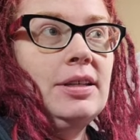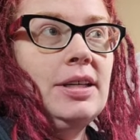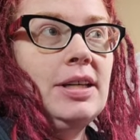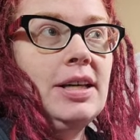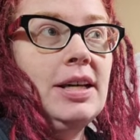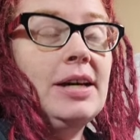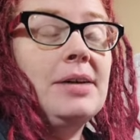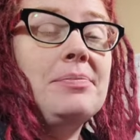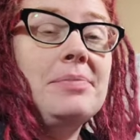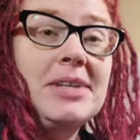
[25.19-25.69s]

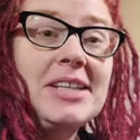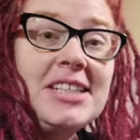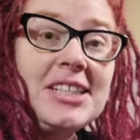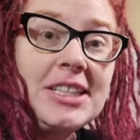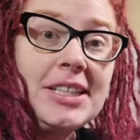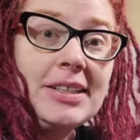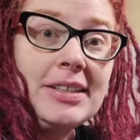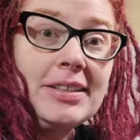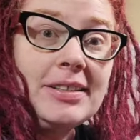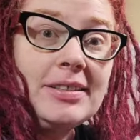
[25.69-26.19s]

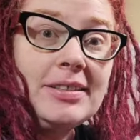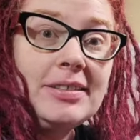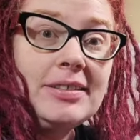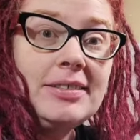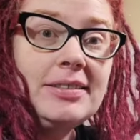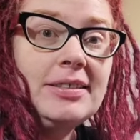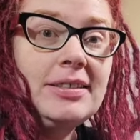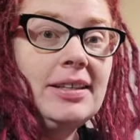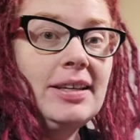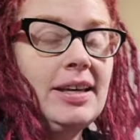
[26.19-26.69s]

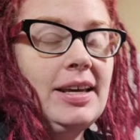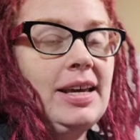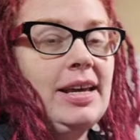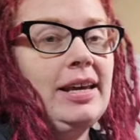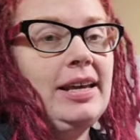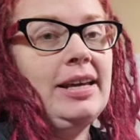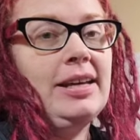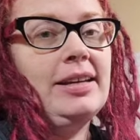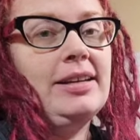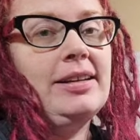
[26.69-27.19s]
commissions
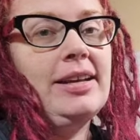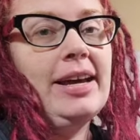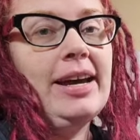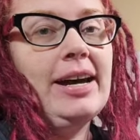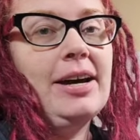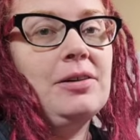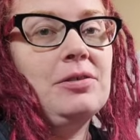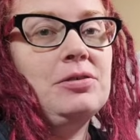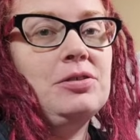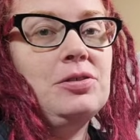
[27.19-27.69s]
and
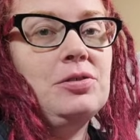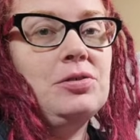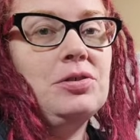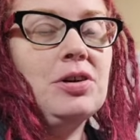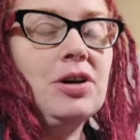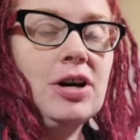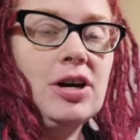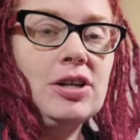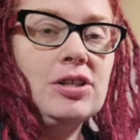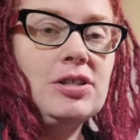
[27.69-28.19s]
how to
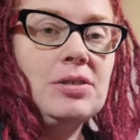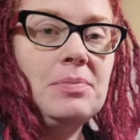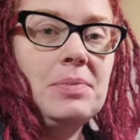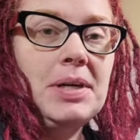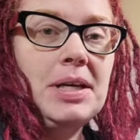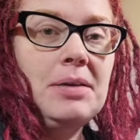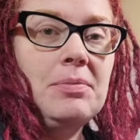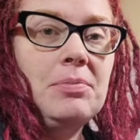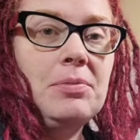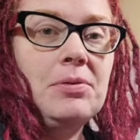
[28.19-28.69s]
talk to
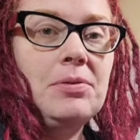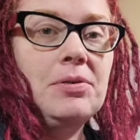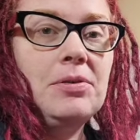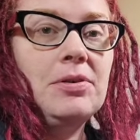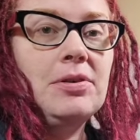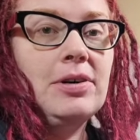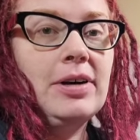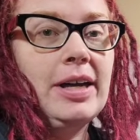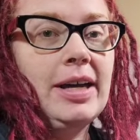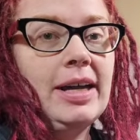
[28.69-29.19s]

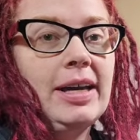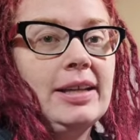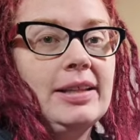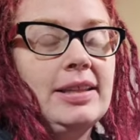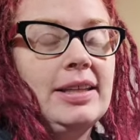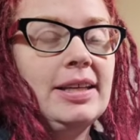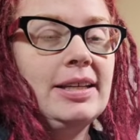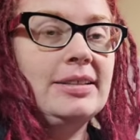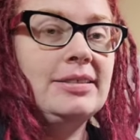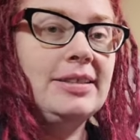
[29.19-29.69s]
people and
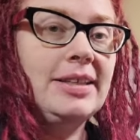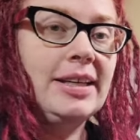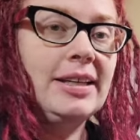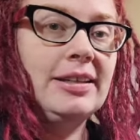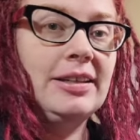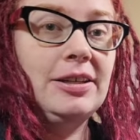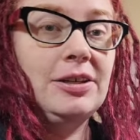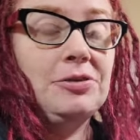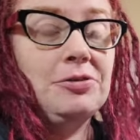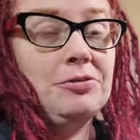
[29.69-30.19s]
things that
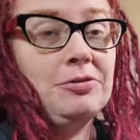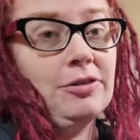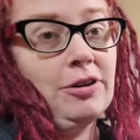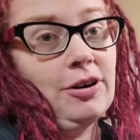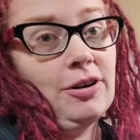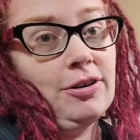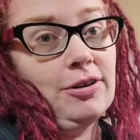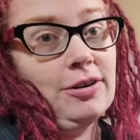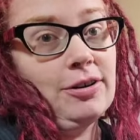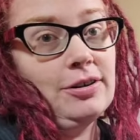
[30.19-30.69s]
can go
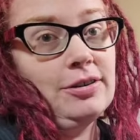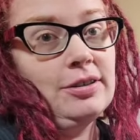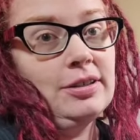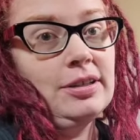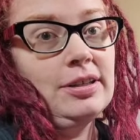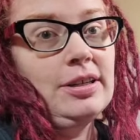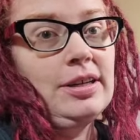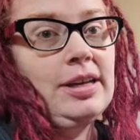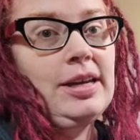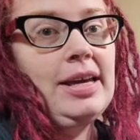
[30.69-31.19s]
wrong
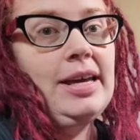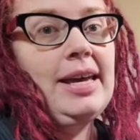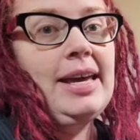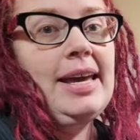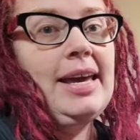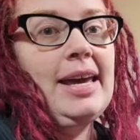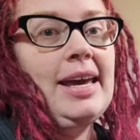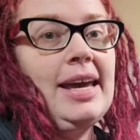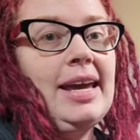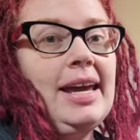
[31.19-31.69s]

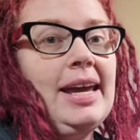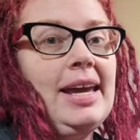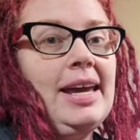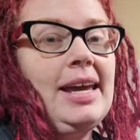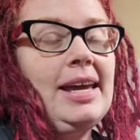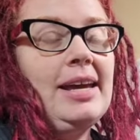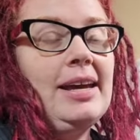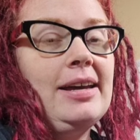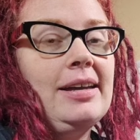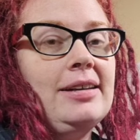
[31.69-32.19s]

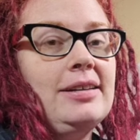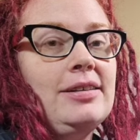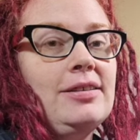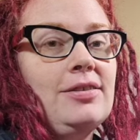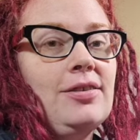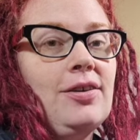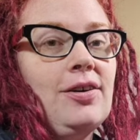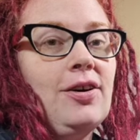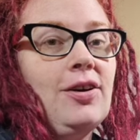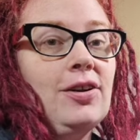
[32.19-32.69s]
and
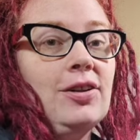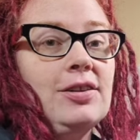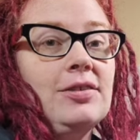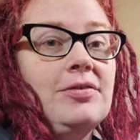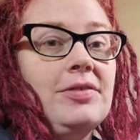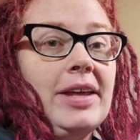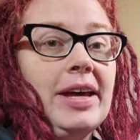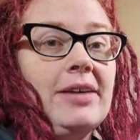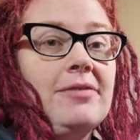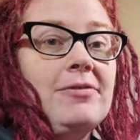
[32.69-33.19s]
all of
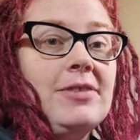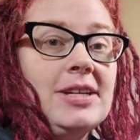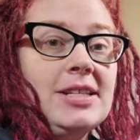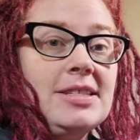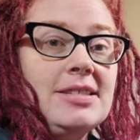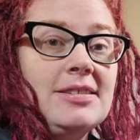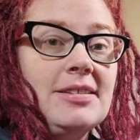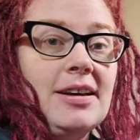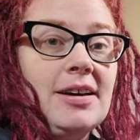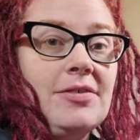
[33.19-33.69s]
that fun
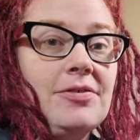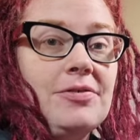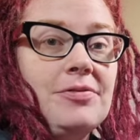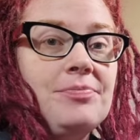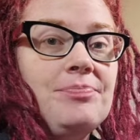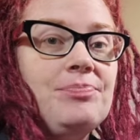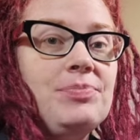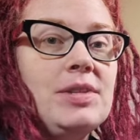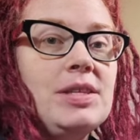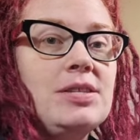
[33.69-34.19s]
stuff.
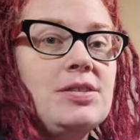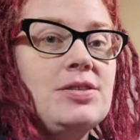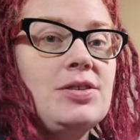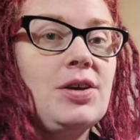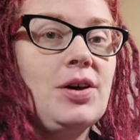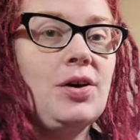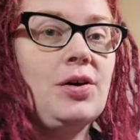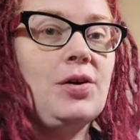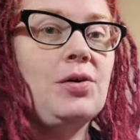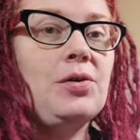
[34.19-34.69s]

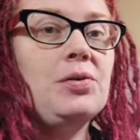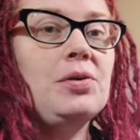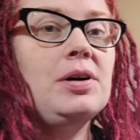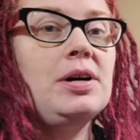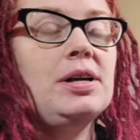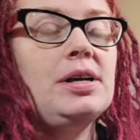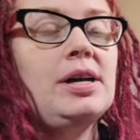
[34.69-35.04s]
So,